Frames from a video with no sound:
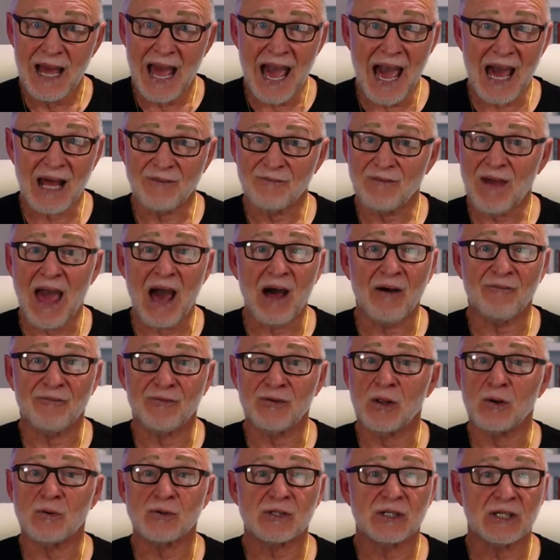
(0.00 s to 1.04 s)
out of
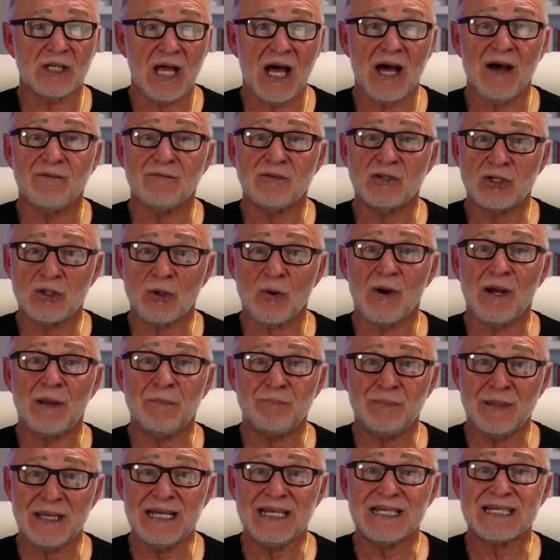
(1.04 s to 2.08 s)
outflows love, joy,
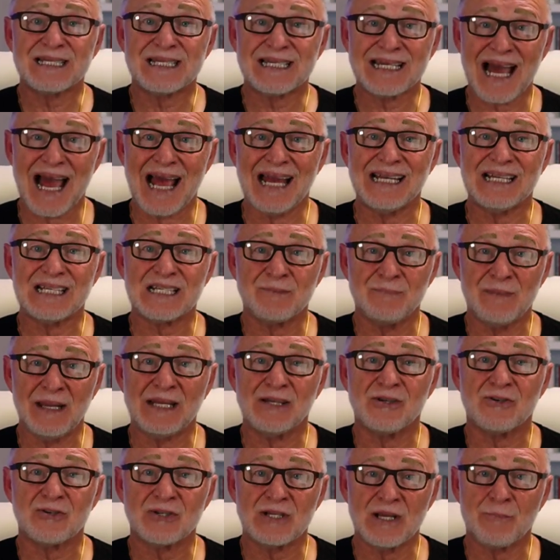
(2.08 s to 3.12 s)
peace, kindness,
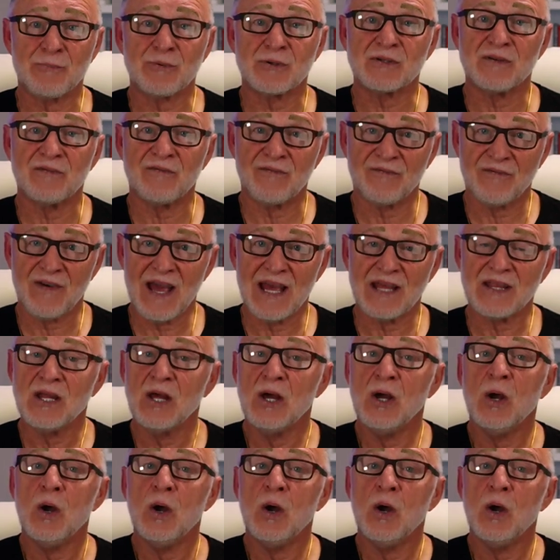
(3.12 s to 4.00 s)
meekness, temperance, and faith.